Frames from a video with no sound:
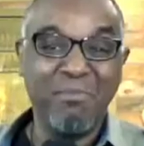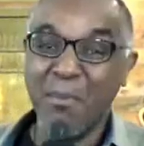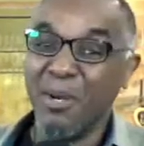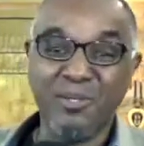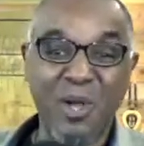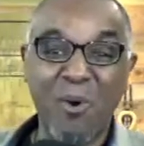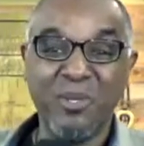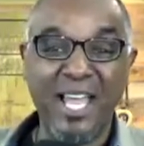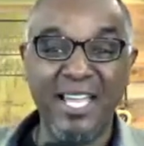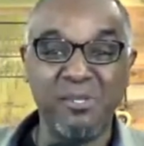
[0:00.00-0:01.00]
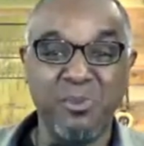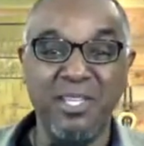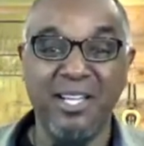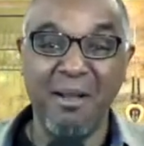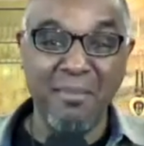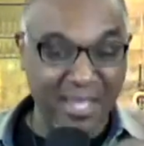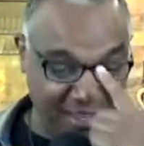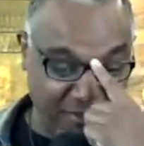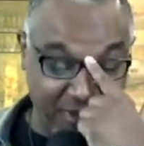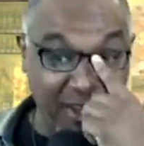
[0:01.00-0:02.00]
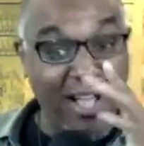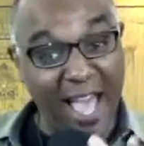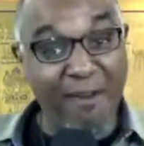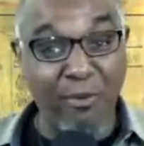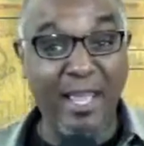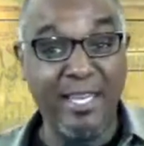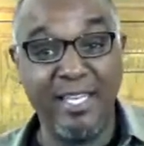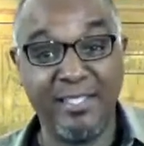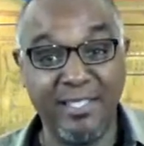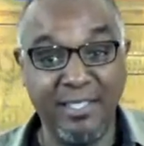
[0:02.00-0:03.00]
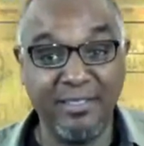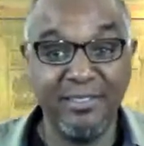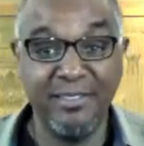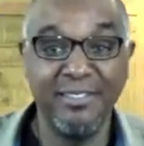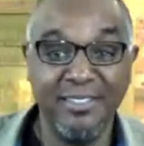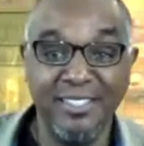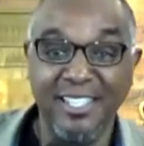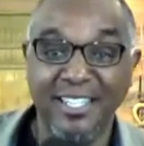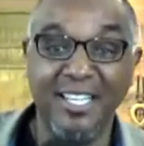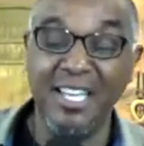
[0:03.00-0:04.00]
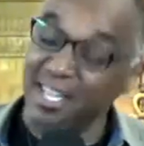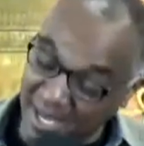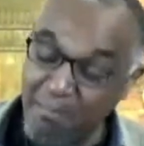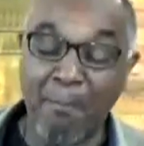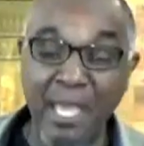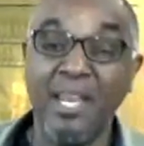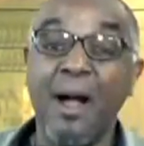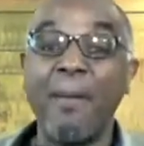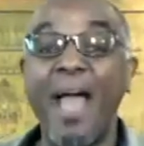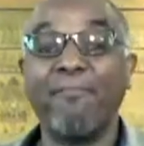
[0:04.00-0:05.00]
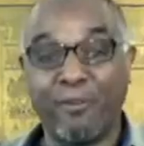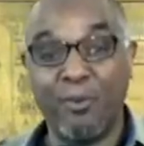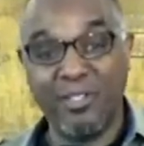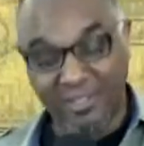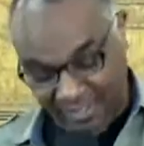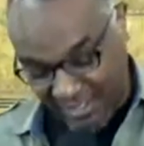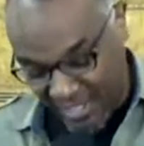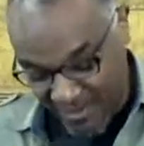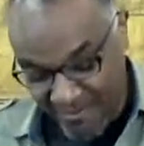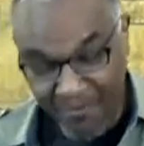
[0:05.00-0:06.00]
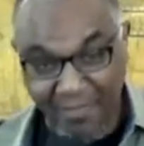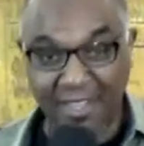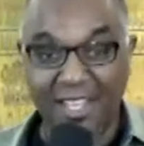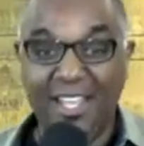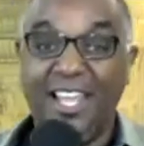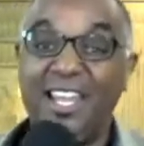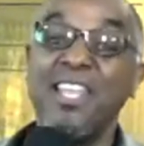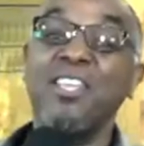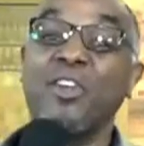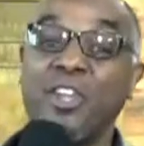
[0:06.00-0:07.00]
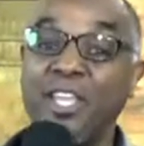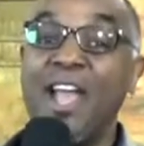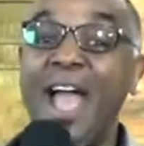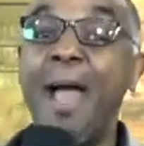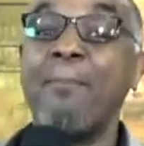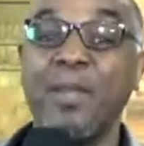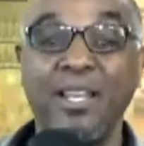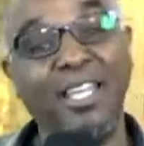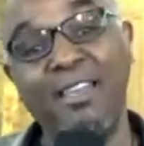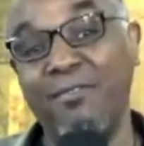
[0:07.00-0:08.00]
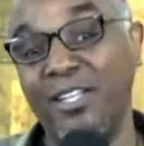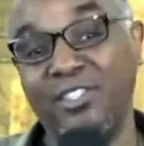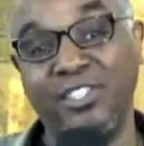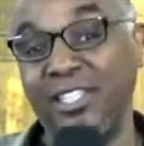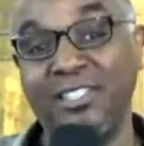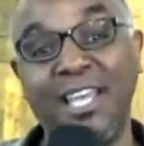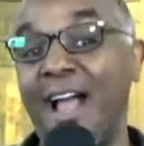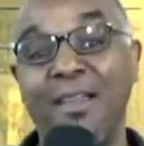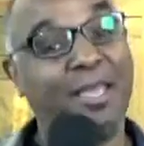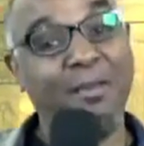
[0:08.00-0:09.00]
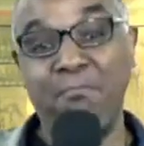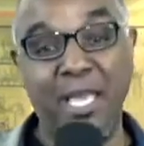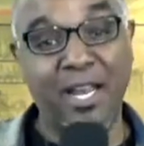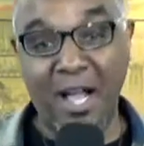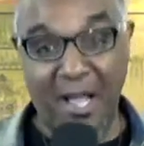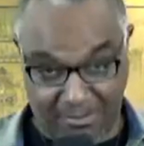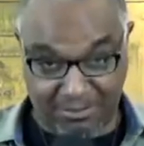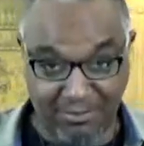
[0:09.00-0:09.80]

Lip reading: Remember those old days where you come in, you feel halfway decent, and you get beat up afterwards, and then you're happy to leave because you get tired of getting beat up.